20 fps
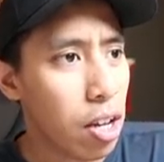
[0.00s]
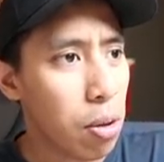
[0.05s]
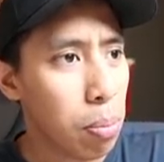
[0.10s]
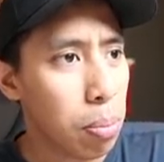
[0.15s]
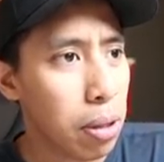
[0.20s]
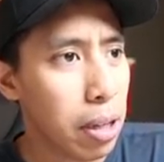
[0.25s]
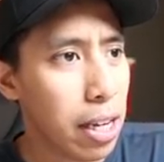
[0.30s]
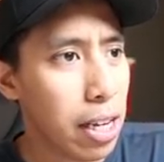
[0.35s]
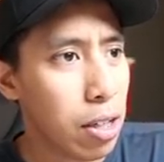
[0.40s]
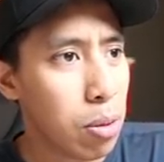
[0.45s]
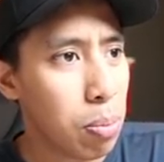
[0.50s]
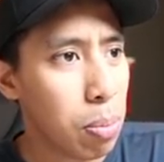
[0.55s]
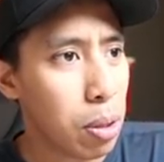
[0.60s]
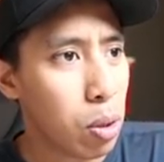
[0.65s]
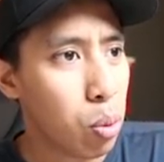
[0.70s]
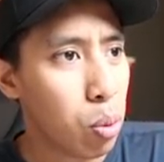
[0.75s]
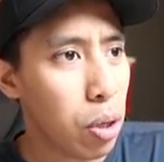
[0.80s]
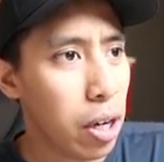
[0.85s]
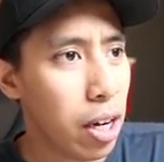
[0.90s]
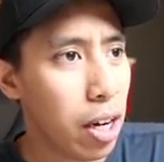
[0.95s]
plays
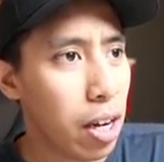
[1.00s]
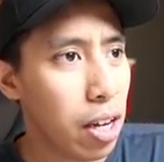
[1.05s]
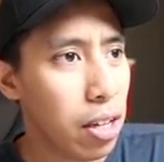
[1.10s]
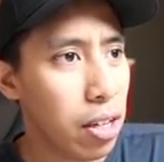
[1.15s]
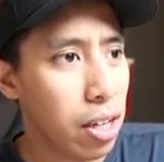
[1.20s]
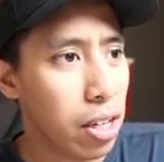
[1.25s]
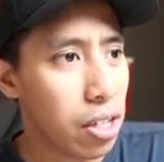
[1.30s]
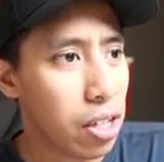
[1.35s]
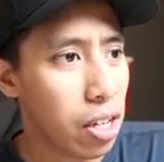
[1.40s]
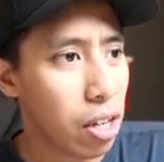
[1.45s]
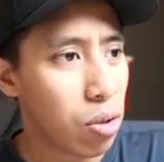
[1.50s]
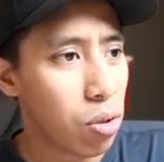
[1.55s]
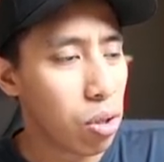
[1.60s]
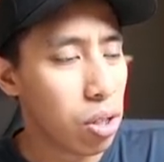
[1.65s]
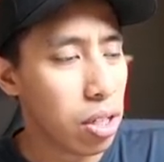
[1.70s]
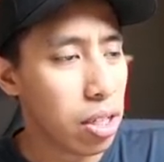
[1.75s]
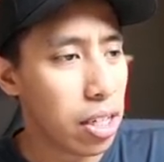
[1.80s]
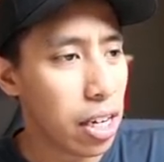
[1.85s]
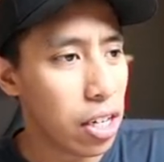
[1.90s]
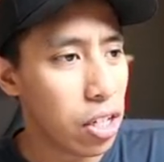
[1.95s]
between
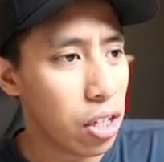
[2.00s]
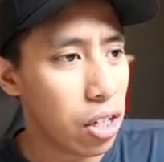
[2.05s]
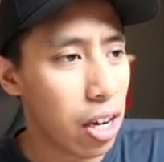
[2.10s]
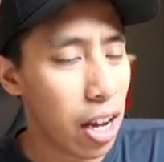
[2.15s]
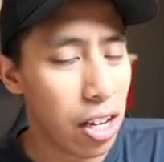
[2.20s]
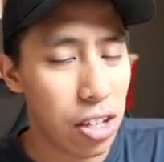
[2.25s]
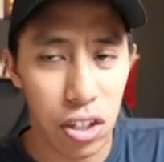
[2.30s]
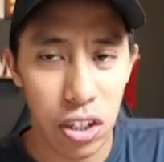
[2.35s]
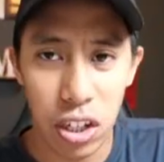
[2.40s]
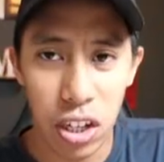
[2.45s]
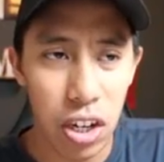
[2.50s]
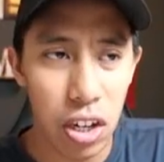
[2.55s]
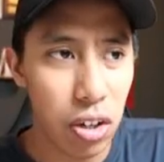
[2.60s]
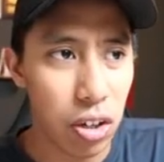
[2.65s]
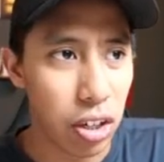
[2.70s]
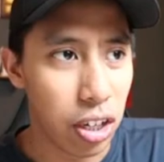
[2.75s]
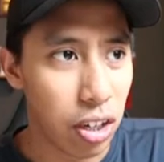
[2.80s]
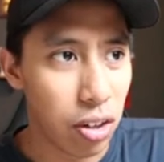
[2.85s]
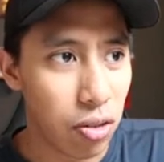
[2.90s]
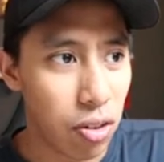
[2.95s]
decentralization and
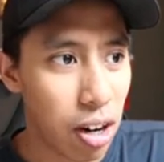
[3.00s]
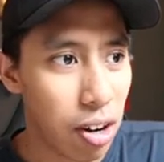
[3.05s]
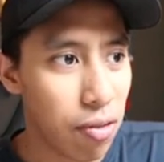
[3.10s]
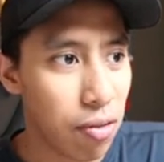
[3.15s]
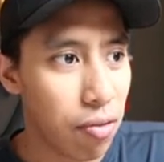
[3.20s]
security, right?